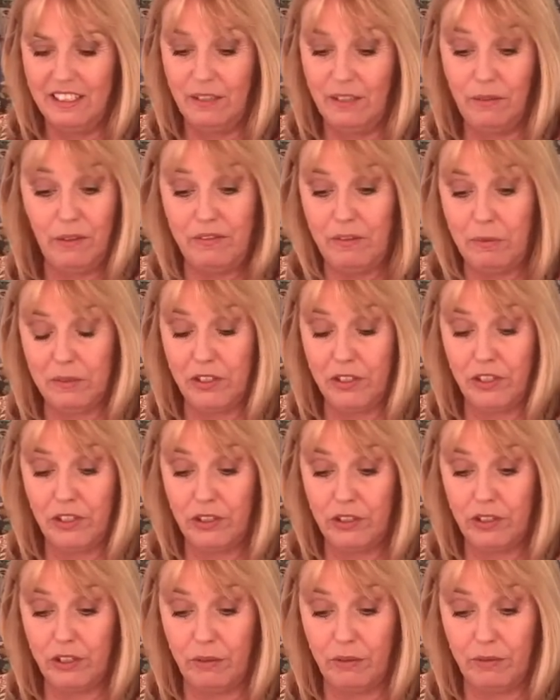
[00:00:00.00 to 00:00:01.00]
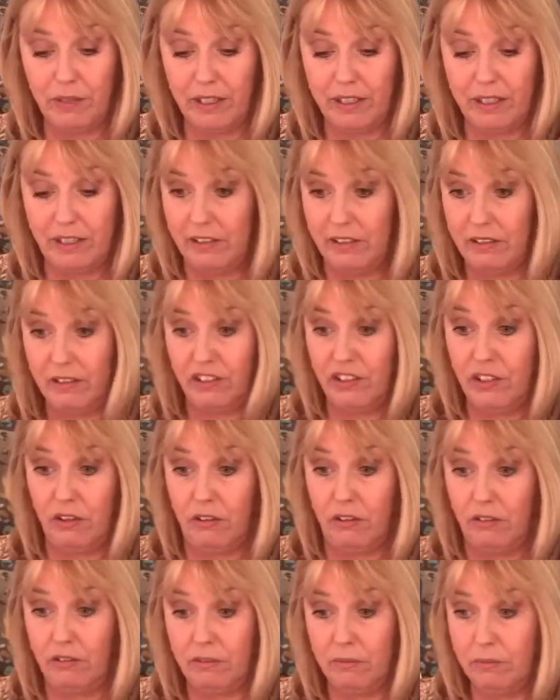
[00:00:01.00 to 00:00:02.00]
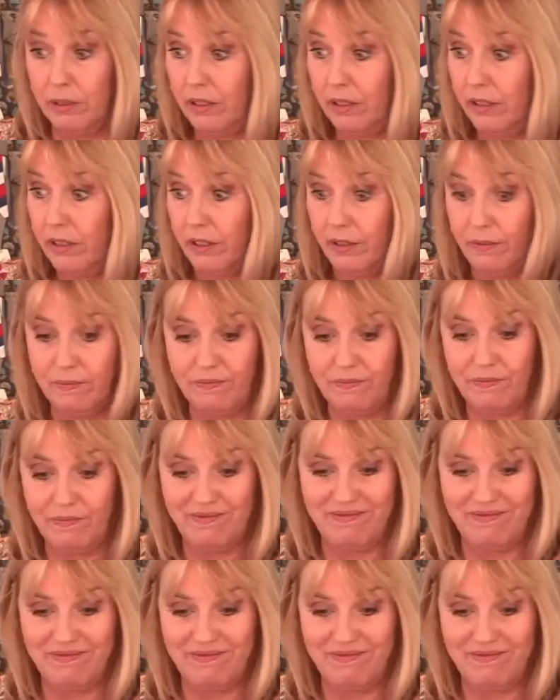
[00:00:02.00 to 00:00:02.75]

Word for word: Yeah, well, if you want me to shut up, then I, I shan't, but you know.